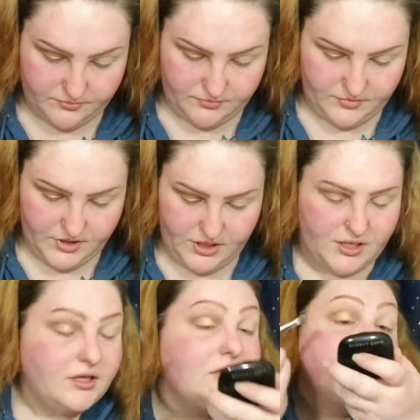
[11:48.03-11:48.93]

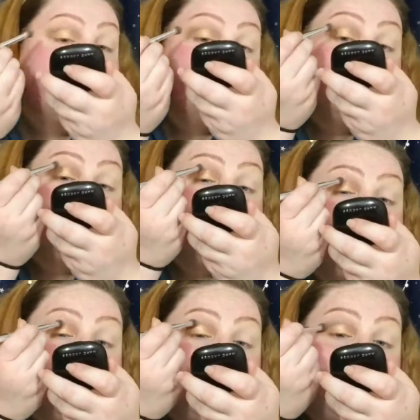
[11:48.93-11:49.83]
Okay, a
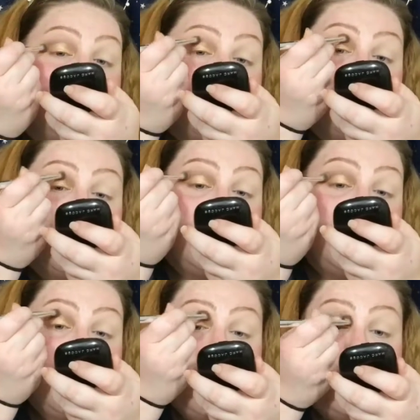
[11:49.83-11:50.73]
little more
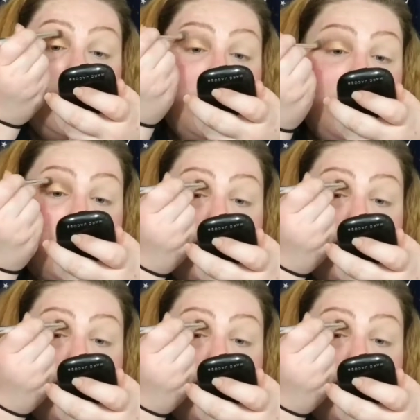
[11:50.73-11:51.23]
blending.